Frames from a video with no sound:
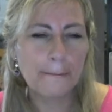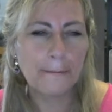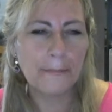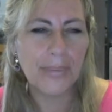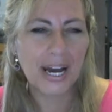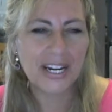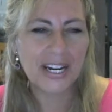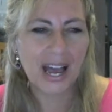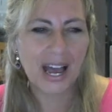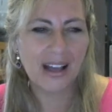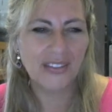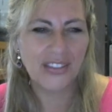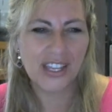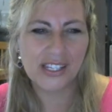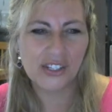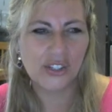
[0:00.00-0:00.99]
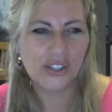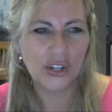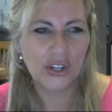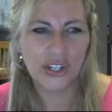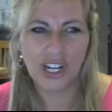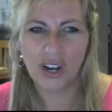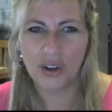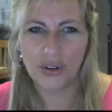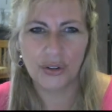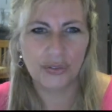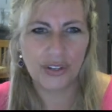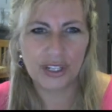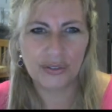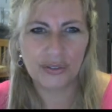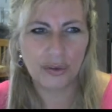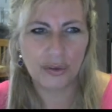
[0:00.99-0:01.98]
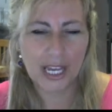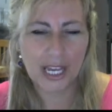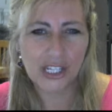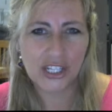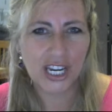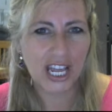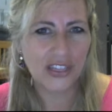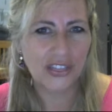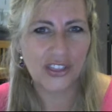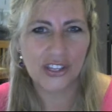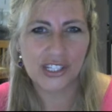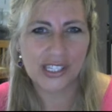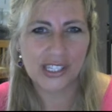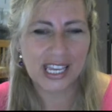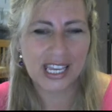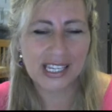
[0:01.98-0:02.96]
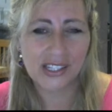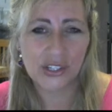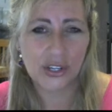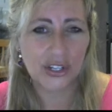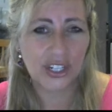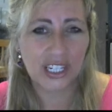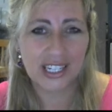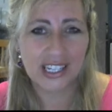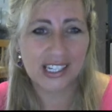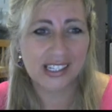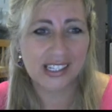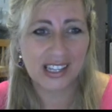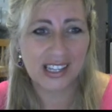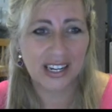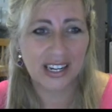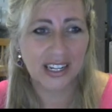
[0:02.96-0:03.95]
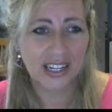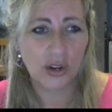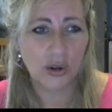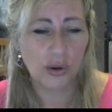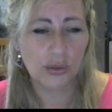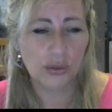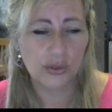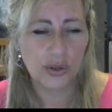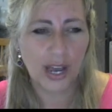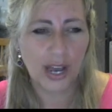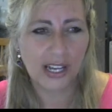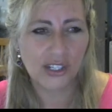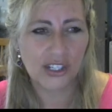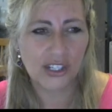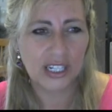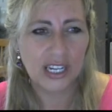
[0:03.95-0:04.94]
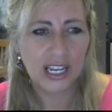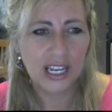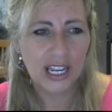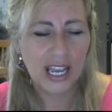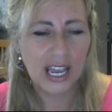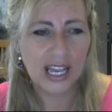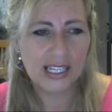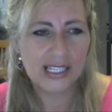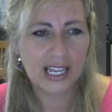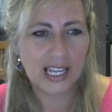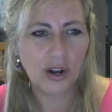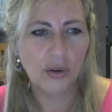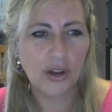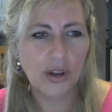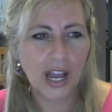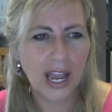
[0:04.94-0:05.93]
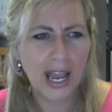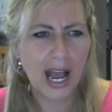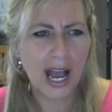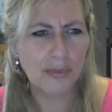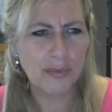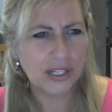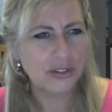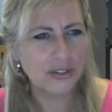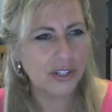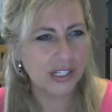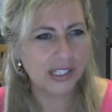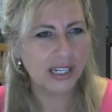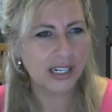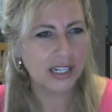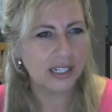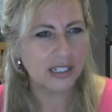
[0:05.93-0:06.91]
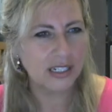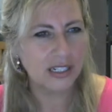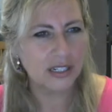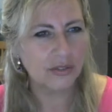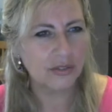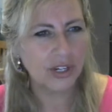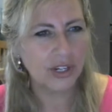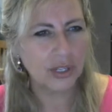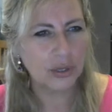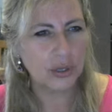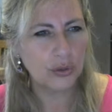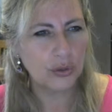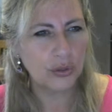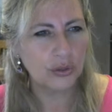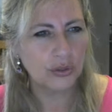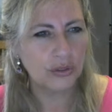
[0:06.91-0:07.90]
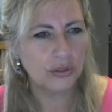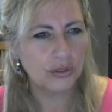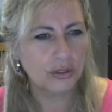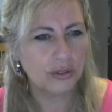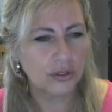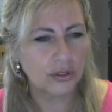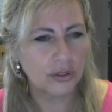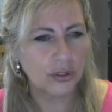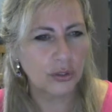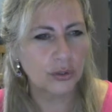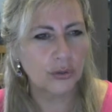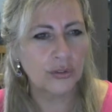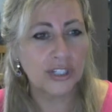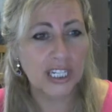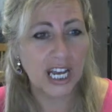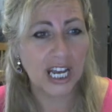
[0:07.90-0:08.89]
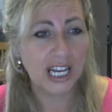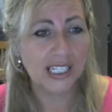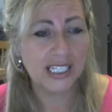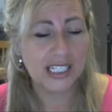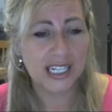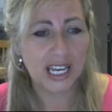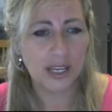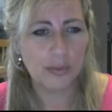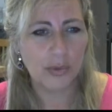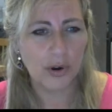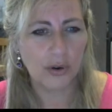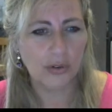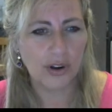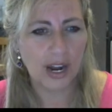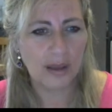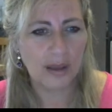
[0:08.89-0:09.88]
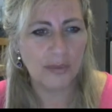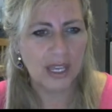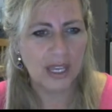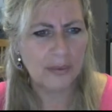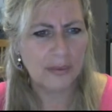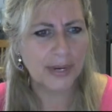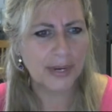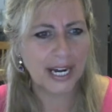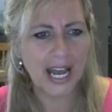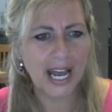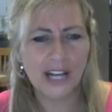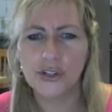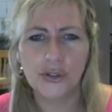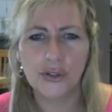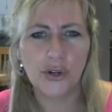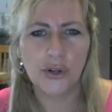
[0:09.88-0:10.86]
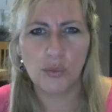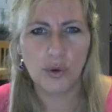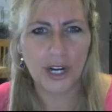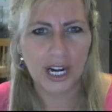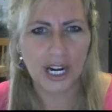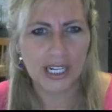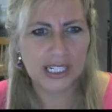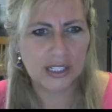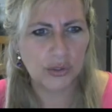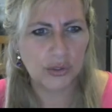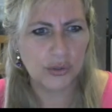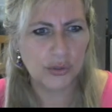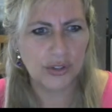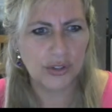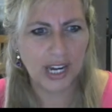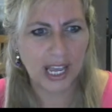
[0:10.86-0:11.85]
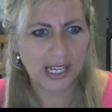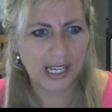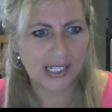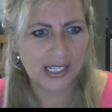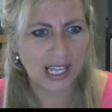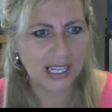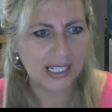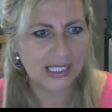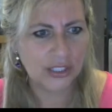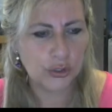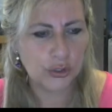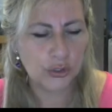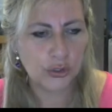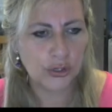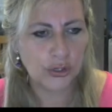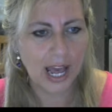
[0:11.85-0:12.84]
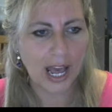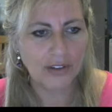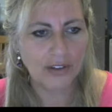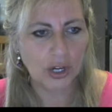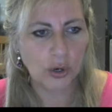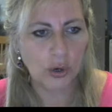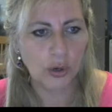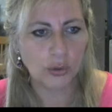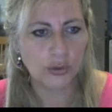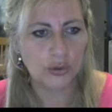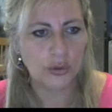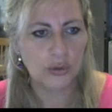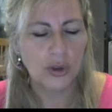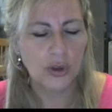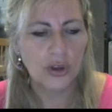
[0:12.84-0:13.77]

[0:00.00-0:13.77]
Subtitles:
but there's not a lot of information, and there certainly isn't any call to action. It's like, okay, I'm interested in Renew You 90-day program, but I don't know what I need to do next. Like, you should have a call to